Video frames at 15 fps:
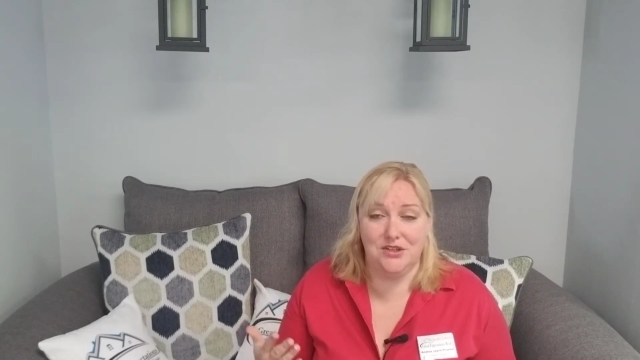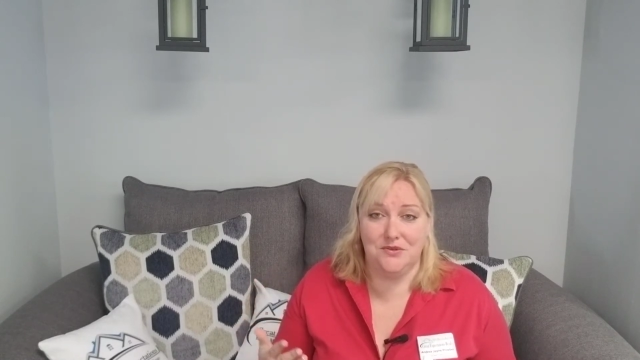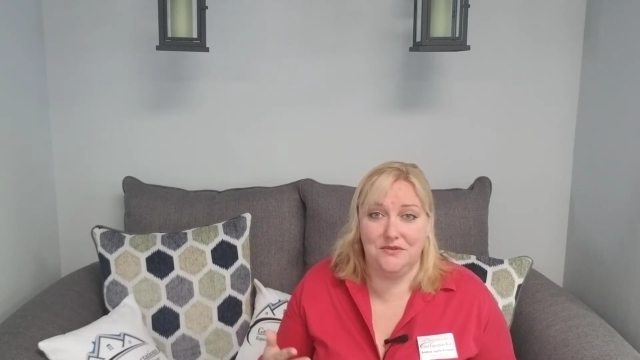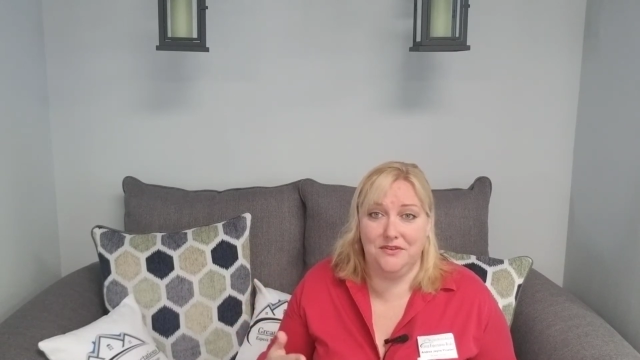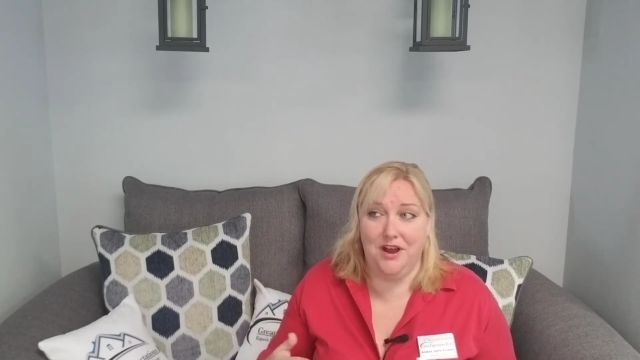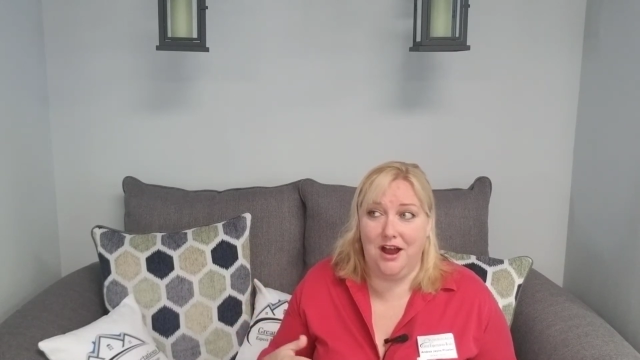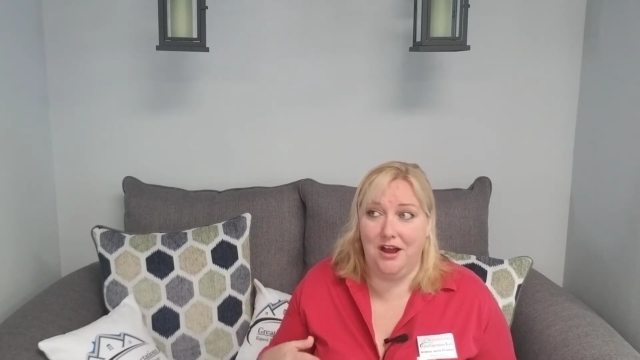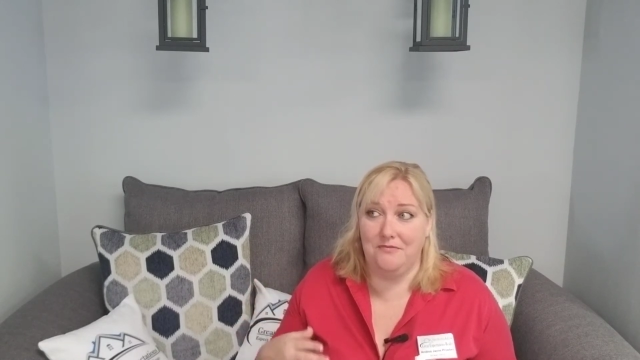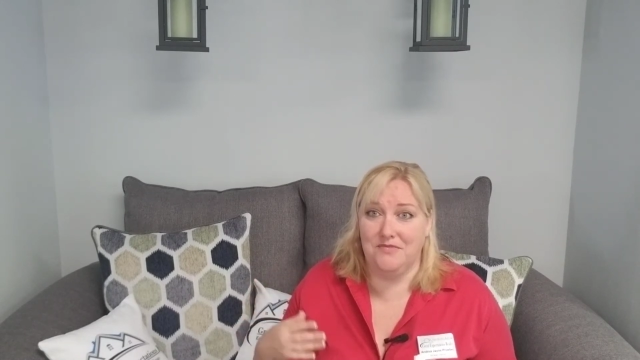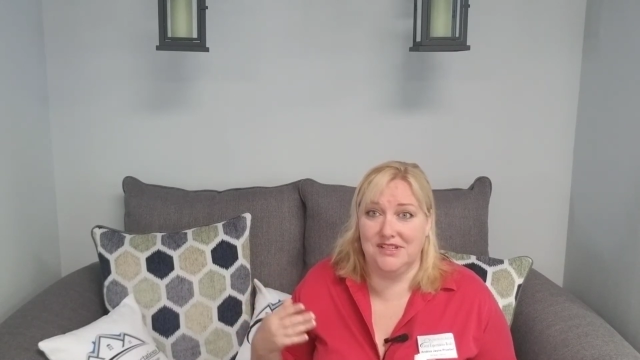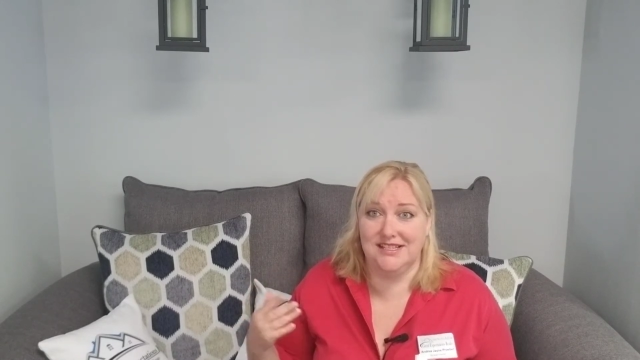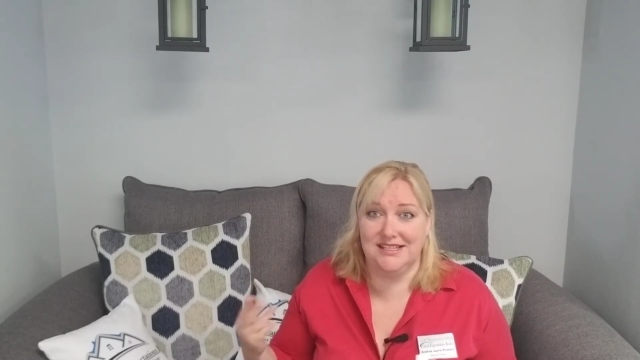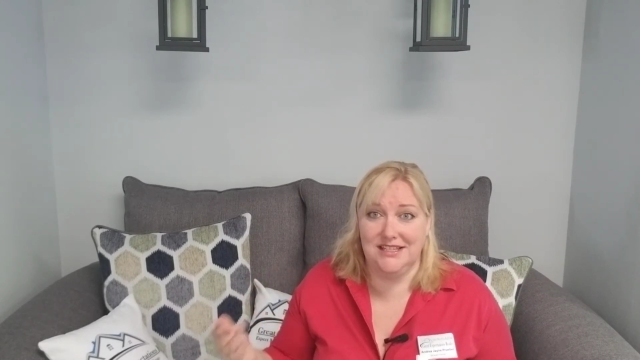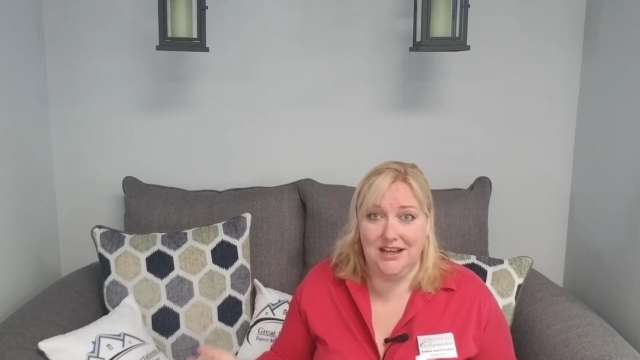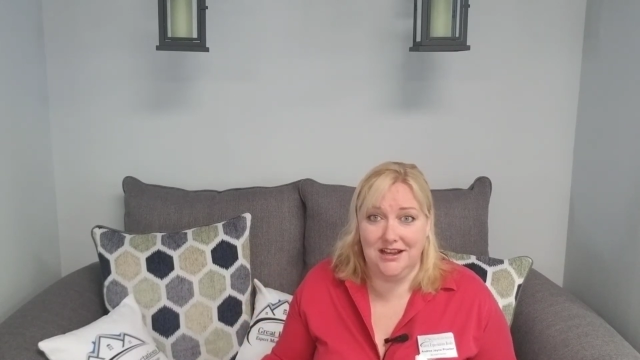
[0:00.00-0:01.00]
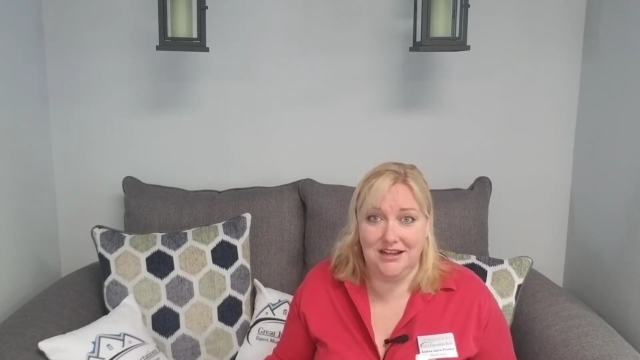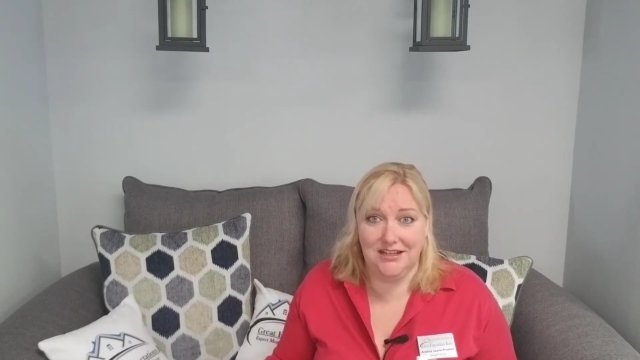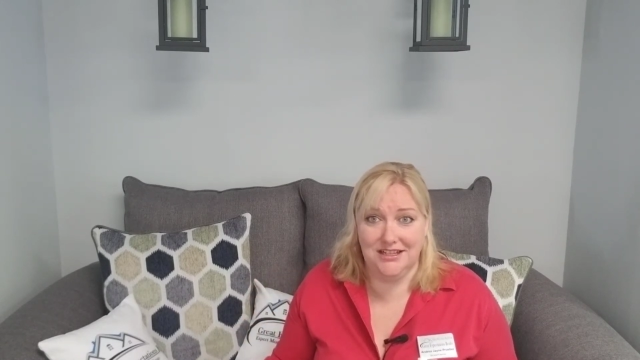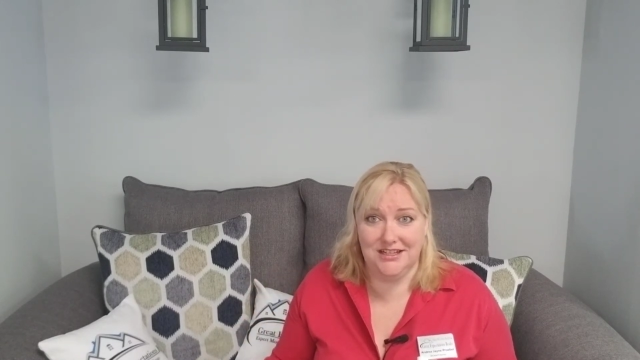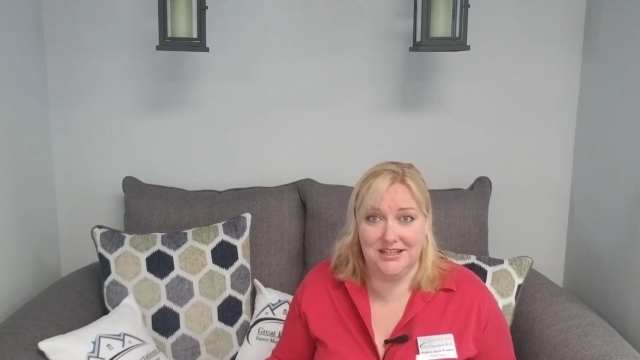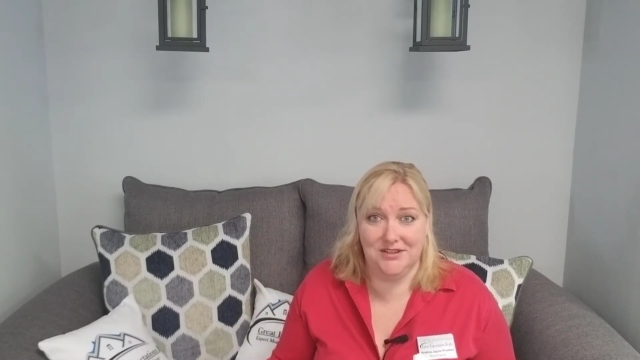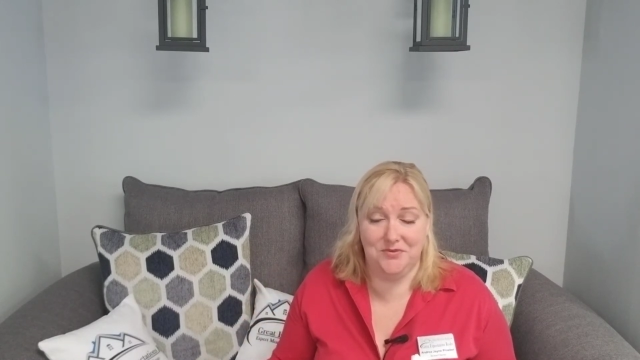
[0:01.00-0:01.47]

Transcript: We've got massages.